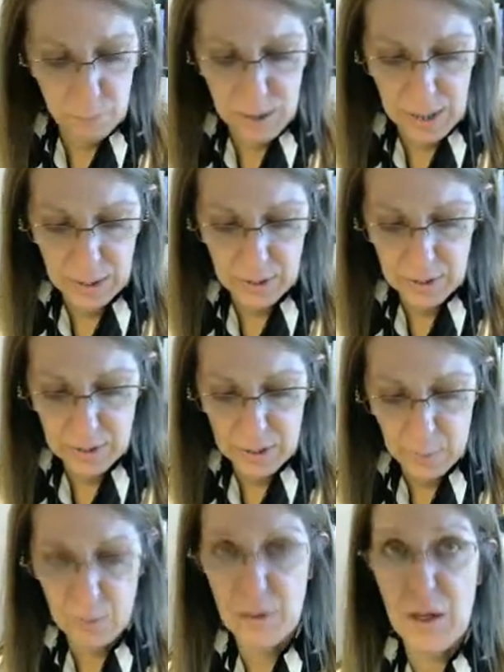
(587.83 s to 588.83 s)
Meg's
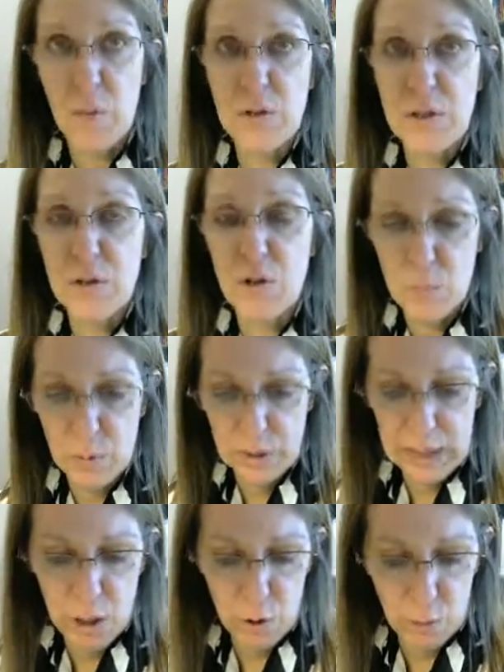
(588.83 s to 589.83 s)
example, and that one starts
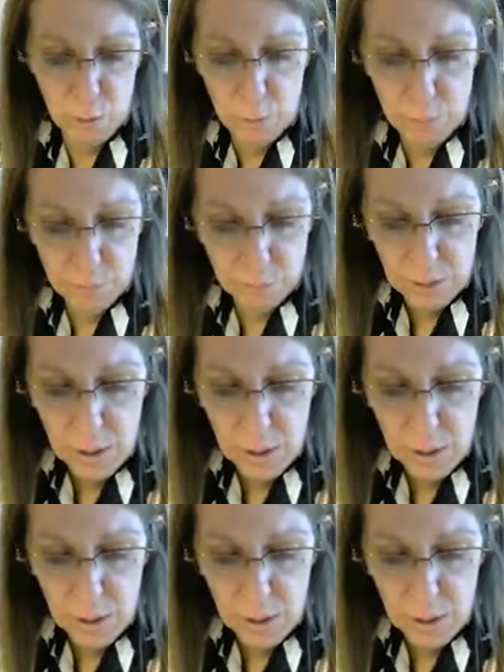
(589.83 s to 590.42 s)
with Carol.